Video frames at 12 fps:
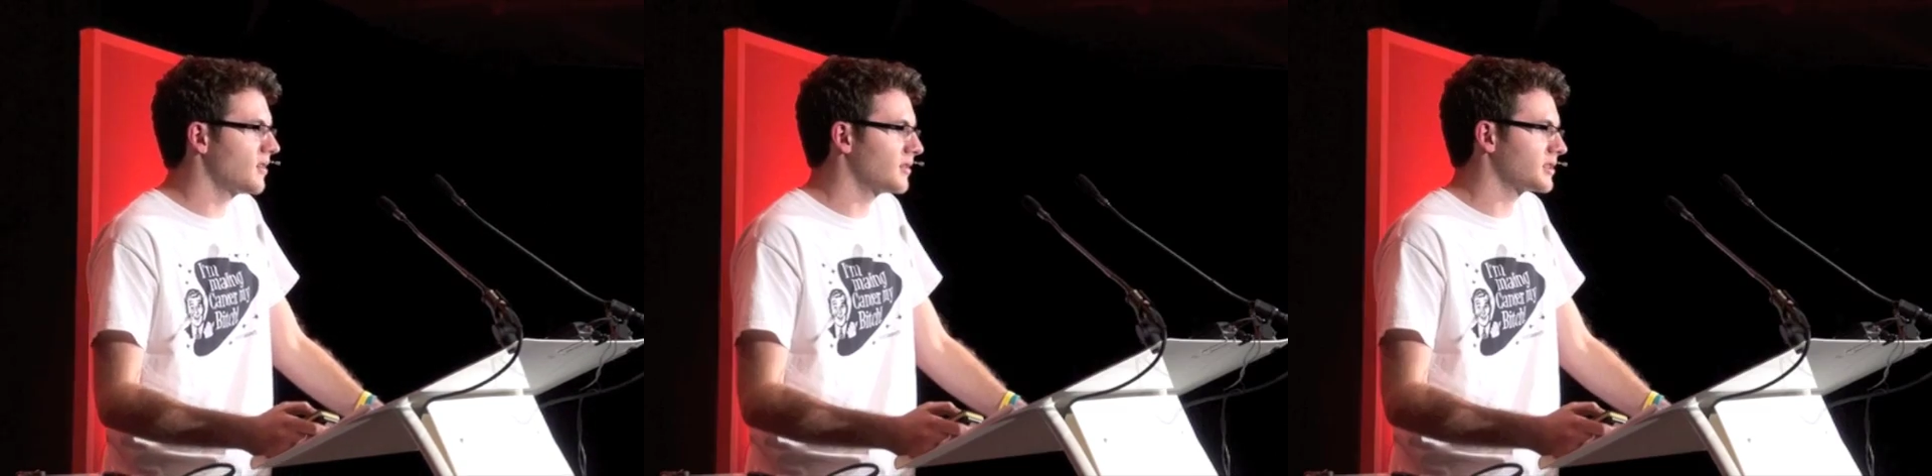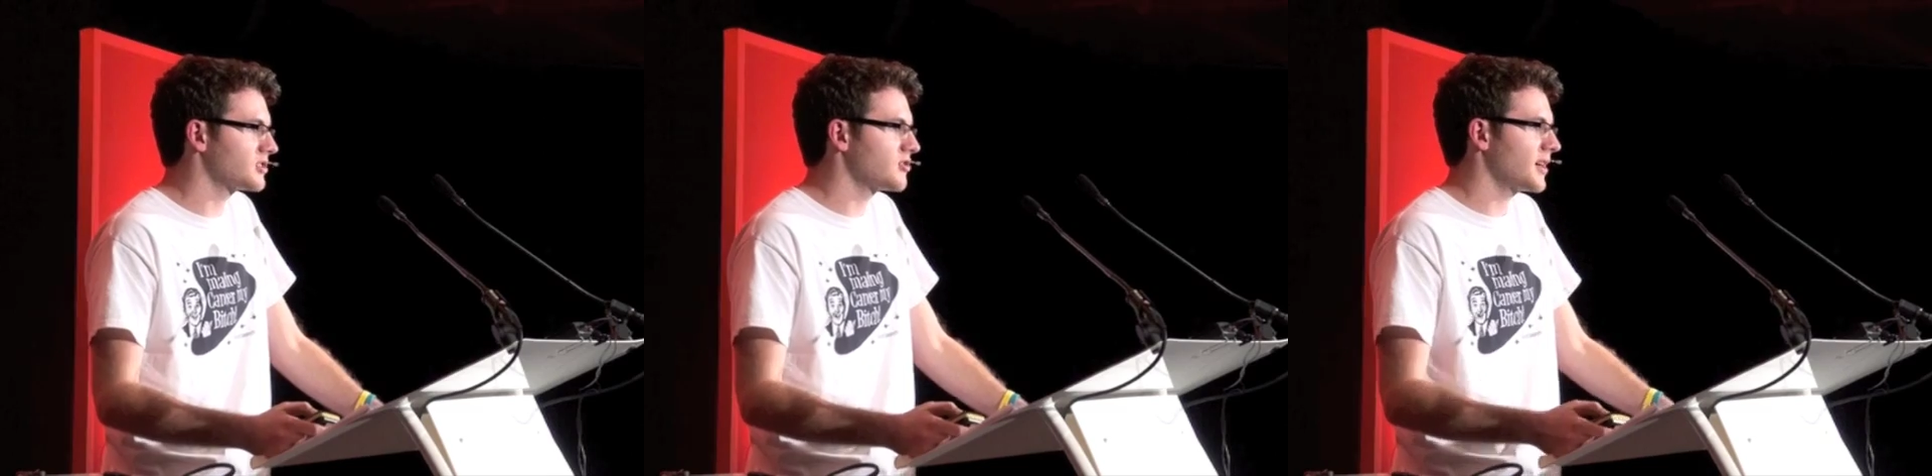
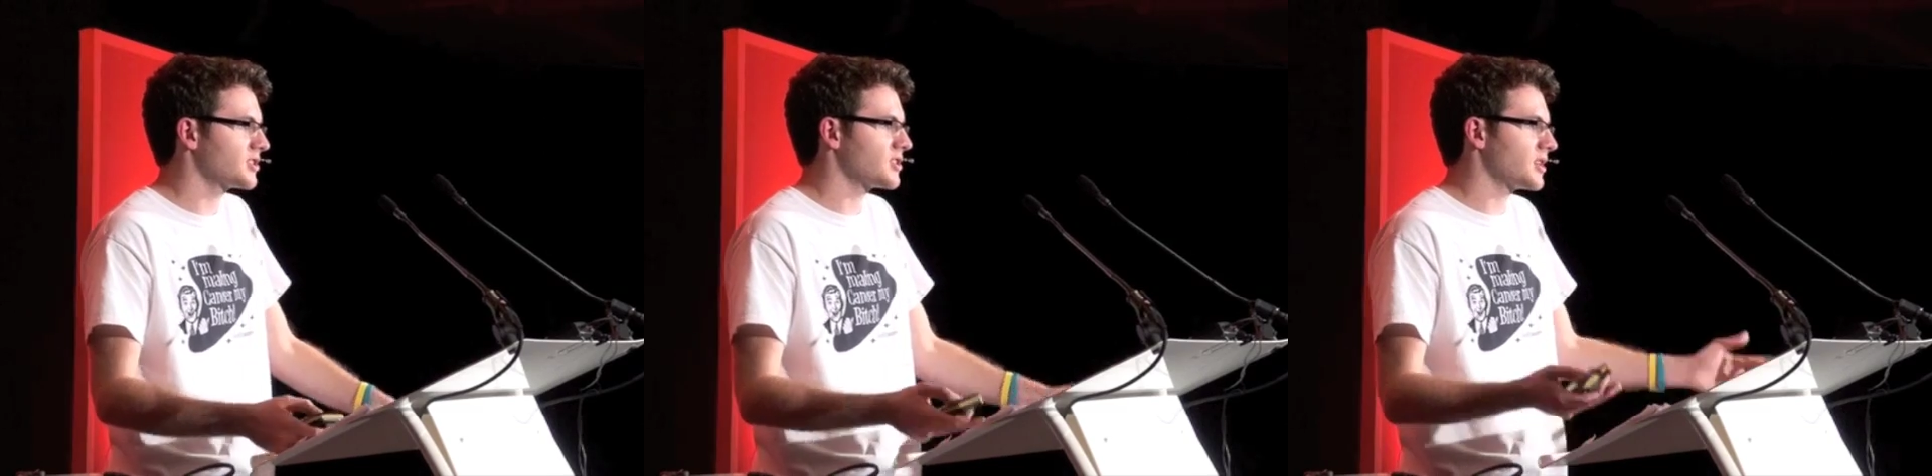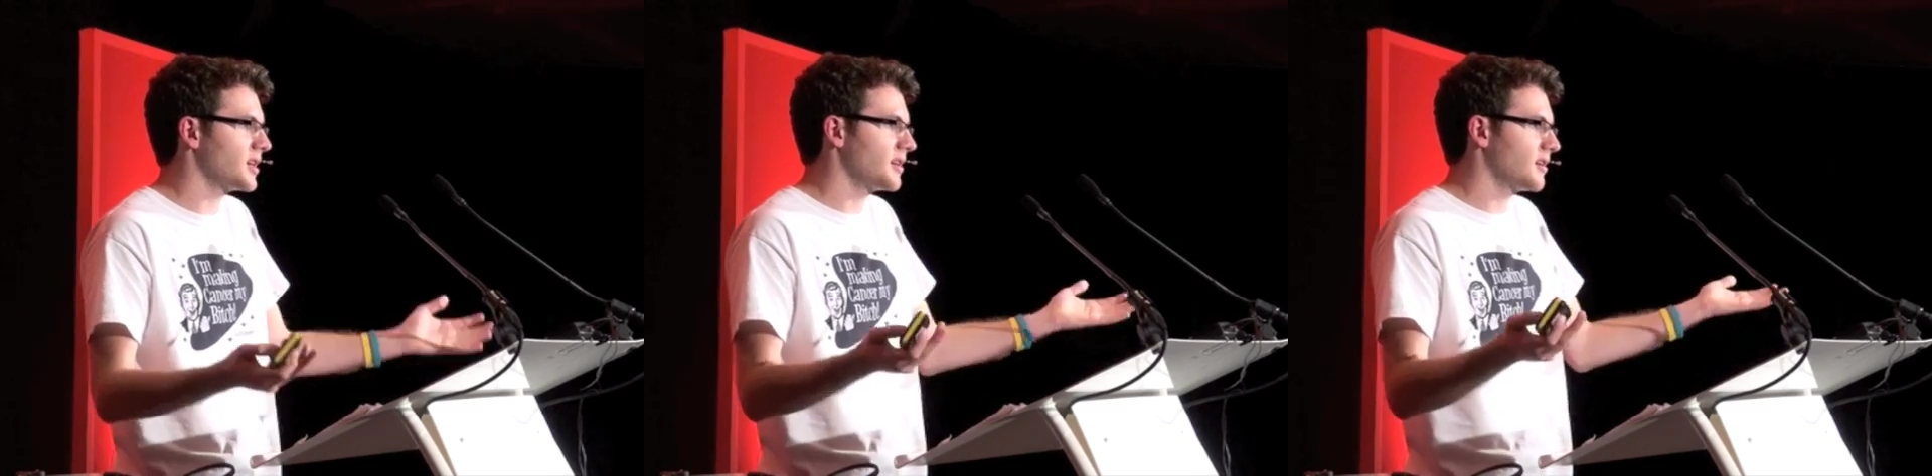on
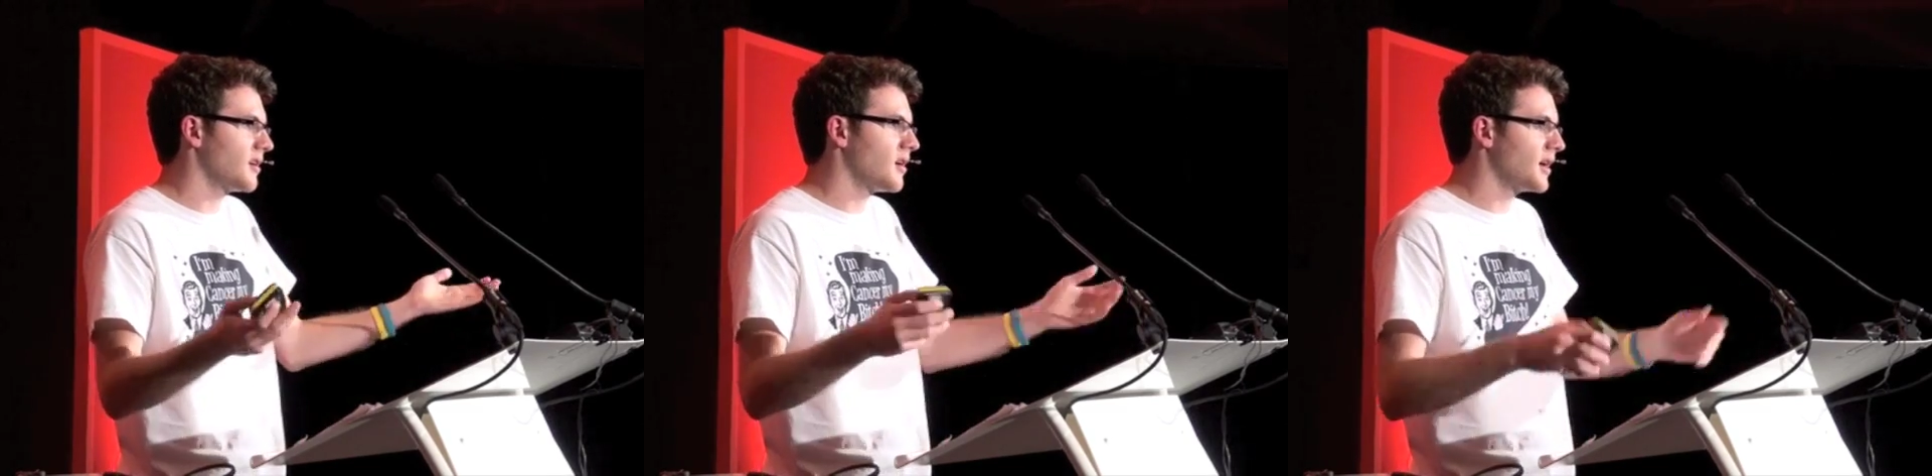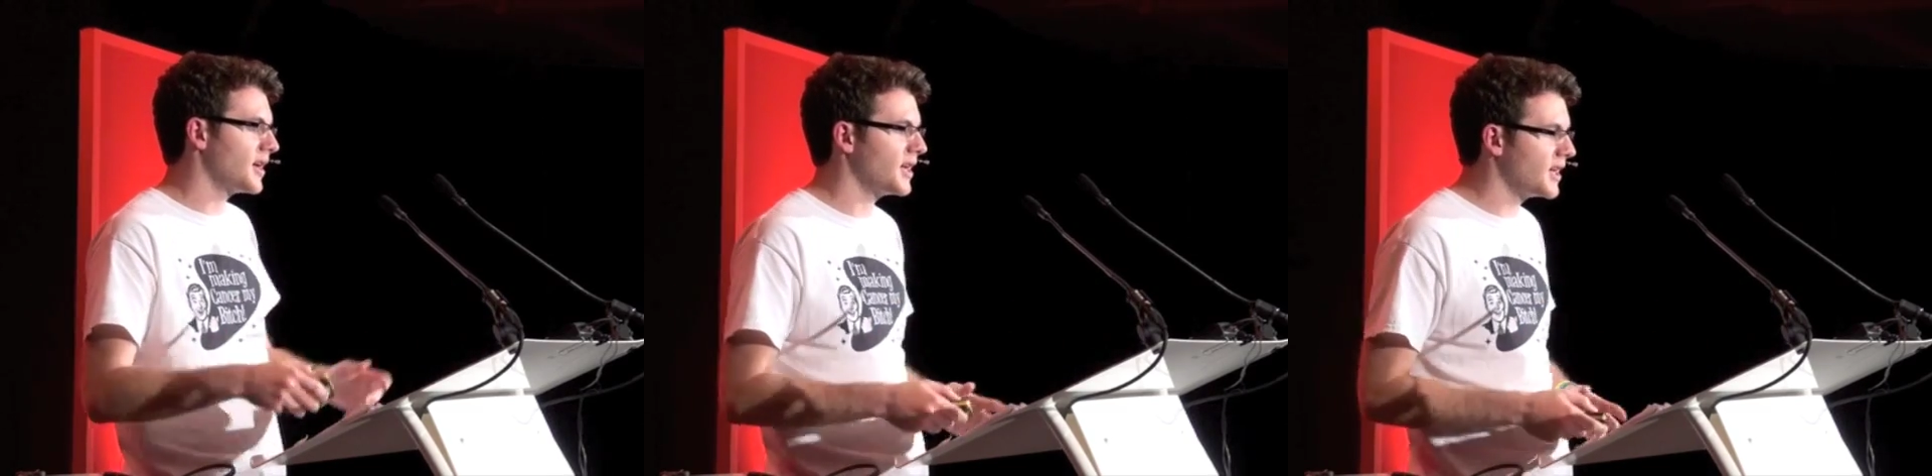tragedy,
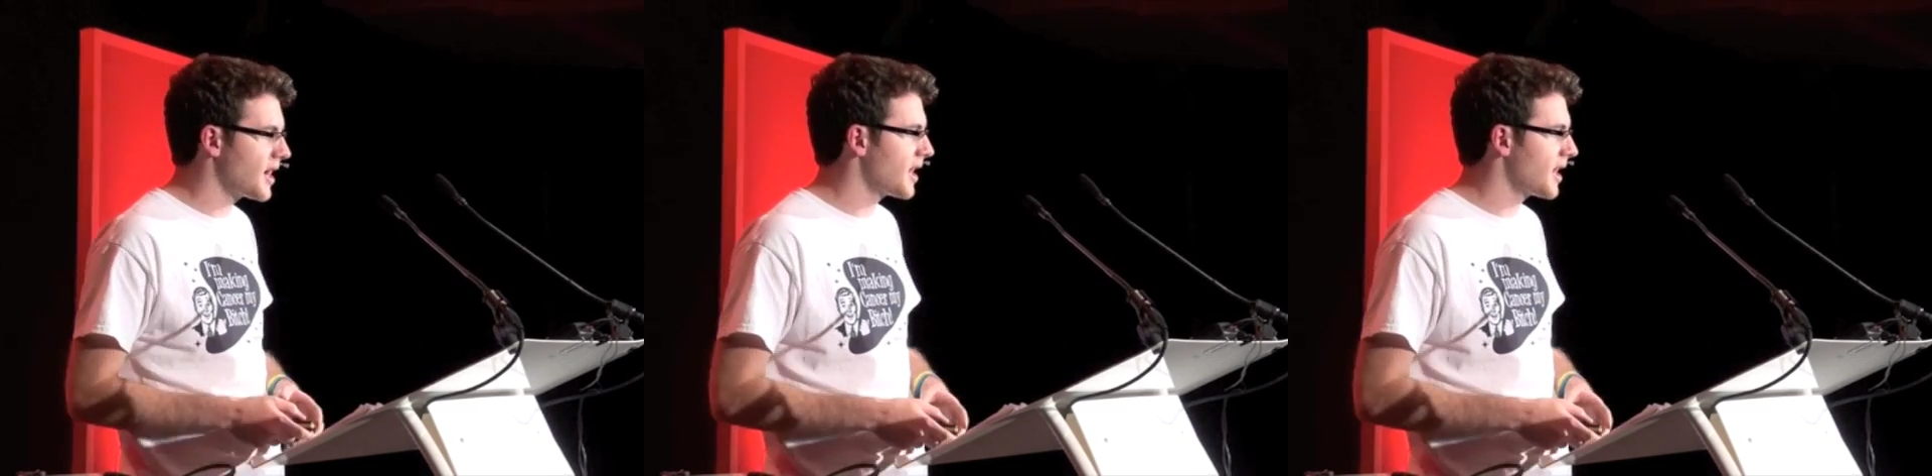i.e.